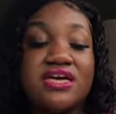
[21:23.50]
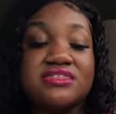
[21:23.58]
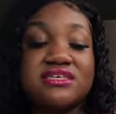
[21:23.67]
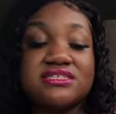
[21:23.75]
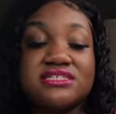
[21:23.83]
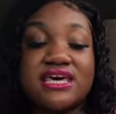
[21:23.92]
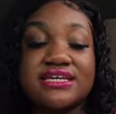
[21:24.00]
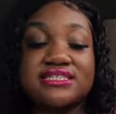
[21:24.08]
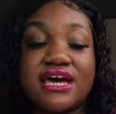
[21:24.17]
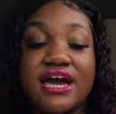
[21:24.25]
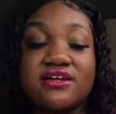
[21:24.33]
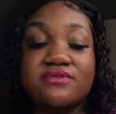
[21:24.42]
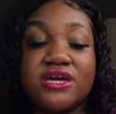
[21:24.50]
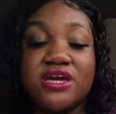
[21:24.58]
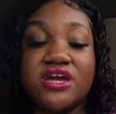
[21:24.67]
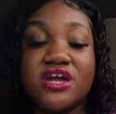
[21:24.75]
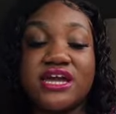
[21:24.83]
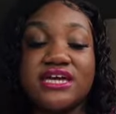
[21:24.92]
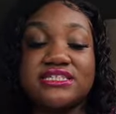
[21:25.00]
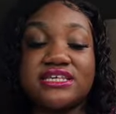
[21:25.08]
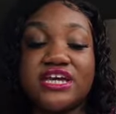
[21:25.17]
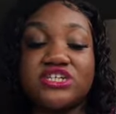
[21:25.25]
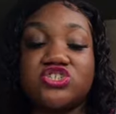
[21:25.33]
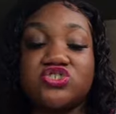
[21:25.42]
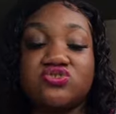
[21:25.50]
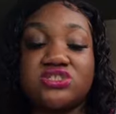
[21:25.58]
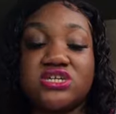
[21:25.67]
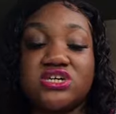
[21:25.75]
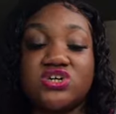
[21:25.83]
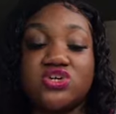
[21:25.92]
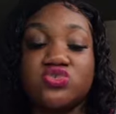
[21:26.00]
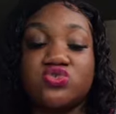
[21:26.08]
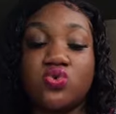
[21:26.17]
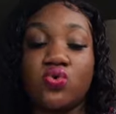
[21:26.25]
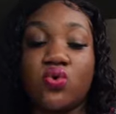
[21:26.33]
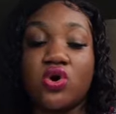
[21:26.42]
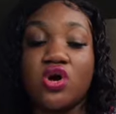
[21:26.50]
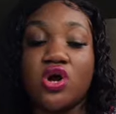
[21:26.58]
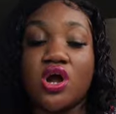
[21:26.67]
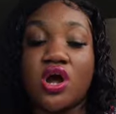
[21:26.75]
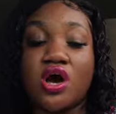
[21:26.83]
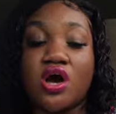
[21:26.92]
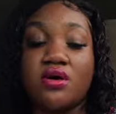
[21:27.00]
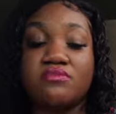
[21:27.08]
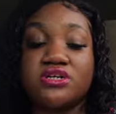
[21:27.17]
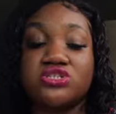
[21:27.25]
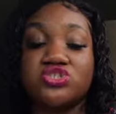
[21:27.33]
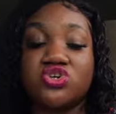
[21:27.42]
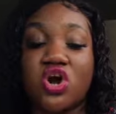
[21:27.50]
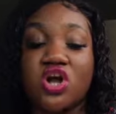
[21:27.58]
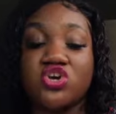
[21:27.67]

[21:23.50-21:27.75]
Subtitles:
This next item here is a Juicy Couture dark